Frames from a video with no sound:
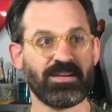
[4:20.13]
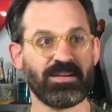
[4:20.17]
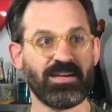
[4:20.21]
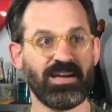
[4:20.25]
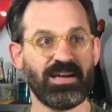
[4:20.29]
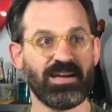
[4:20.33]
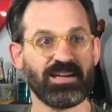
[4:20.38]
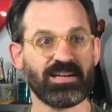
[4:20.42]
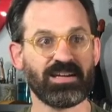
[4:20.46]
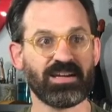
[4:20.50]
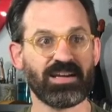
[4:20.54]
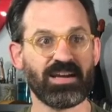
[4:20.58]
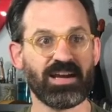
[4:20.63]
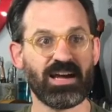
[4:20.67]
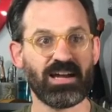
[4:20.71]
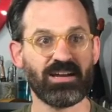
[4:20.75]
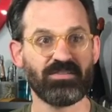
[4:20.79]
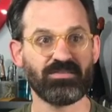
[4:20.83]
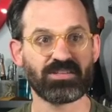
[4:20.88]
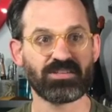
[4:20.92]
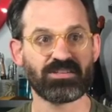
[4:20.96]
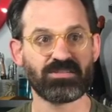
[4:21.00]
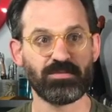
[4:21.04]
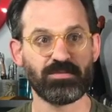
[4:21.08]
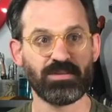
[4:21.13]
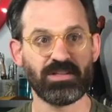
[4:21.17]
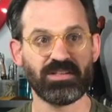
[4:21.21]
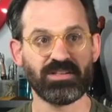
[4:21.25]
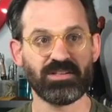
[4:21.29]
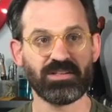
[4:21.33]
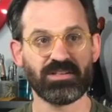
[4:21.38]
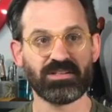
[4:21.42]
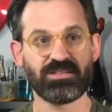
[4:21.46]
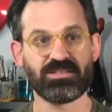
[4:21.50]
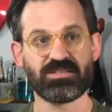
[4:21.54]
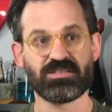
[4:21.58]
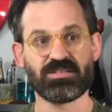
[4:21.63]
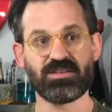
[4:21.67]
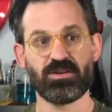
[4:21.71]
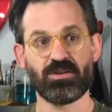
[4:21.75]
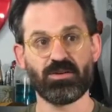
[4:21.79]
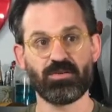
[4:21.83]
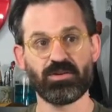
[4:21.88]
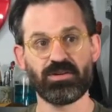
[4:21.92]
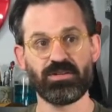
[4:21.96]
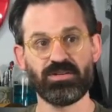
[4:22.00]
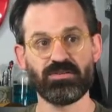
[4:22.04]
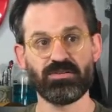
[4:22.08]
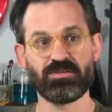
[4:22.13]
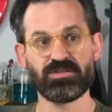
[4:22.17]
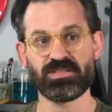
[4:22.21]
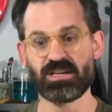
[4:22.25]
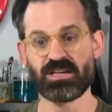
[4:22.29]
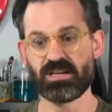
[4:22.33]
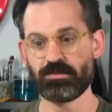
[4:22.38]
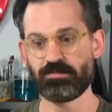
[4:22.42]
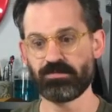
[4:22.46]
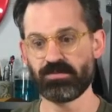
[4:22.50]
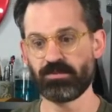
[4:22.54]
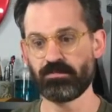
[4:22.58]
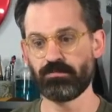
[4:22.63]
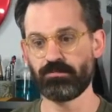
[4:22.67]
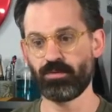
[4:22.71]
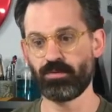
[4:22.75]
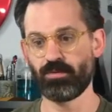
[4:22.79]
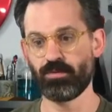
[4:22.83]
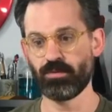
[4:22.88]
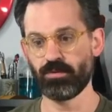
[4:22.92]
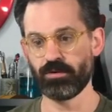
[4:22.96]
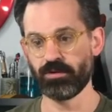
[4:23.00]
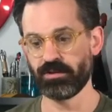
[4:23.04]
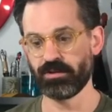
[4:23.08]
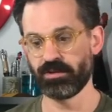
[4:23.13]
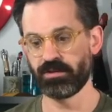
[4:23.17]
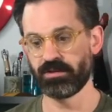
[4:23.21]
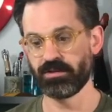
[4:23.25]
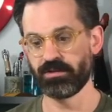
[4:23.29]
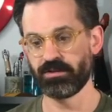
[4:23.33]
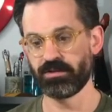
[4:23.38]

I can kind of explain this. So when you set up the board,